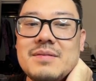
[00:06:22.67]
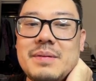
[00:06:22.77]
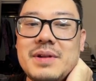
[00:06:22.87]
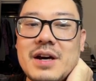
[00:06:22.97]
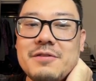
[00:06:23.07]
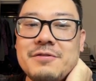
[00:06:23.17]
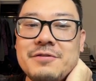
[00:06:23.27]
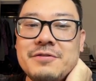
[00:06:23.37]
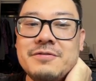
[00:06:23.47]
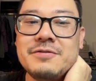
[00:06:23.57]
maybe not
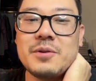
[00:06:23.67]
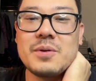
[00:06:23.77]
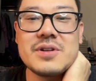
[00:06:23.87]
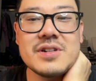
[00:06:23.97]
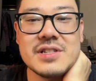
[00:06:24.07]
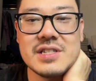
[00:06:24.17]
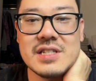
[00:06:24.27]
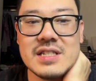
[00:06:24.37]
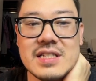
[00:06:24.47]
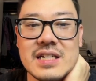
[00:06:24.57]

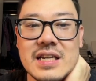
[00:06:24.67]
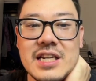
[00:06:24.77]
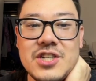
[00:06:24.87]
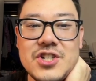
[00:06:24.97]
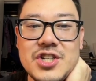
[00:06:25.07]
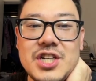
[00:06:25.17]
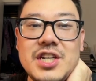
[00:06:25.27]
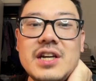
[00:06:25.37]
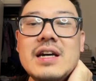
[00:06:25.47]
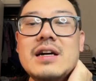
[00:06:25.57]
forced
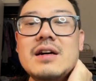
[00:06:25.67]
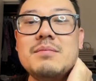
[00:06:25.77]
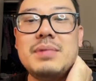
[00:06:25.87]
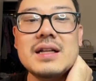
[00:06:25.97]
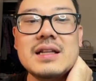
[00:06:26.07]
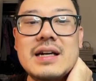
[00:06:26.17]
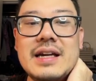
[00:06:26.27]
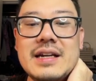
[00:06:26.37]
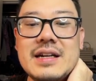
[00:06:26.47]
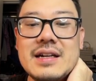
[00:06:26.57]
Hishi, but
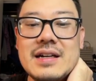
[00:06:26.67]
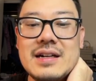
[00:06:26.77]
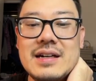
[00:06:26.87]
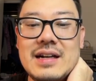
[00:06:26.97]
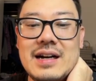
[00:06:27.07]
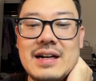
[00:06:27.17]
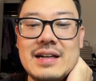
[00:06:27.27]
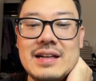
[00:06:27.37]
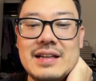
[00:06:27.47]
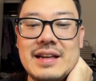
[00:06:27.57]
like,
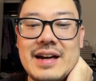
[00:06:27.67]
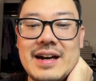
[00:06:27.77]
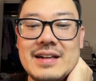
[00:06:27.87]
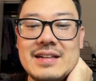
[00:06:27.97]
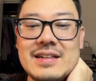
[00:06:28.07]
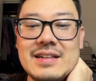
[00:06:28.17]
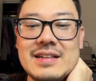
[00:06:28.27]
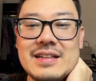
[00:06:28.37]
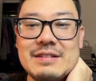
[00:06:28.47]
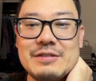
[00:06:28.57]
yeah,
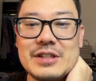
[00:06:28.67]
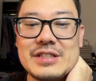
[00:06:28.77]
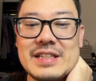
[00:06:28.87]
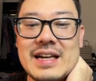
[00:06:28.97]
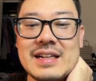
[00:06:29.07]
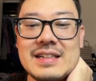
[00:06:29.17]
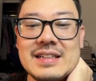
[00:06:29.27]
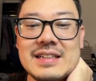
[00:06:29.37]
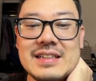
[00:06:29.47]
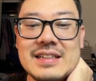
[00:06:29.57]
rook sack.
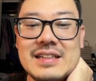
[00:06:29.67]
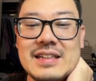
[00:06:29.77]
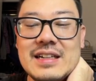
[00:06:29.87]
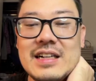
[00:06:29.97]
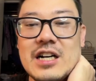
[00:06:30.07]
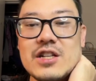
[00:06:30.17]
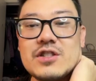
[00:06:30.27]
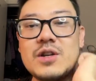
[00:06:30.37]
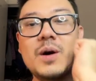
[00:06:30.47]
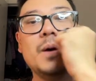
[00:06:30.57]

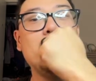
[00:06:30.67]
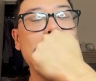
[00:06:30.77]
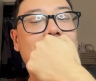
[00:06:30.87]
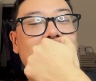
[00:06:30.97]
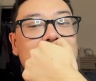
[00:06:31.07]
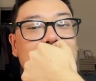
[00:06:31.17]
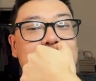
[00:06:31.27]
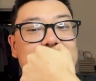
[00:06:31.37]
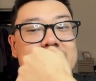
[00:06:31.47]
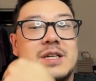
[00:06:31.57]
So I thought
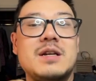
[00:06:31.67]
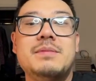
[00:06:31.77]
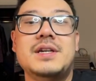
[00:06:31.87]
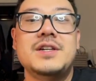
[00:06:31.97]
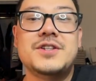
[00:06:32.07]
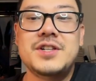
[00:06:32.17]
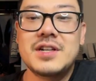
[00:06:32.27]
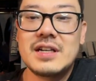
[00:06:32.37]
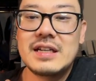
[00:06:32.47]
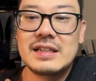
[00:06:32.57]
this was going to be Hishi.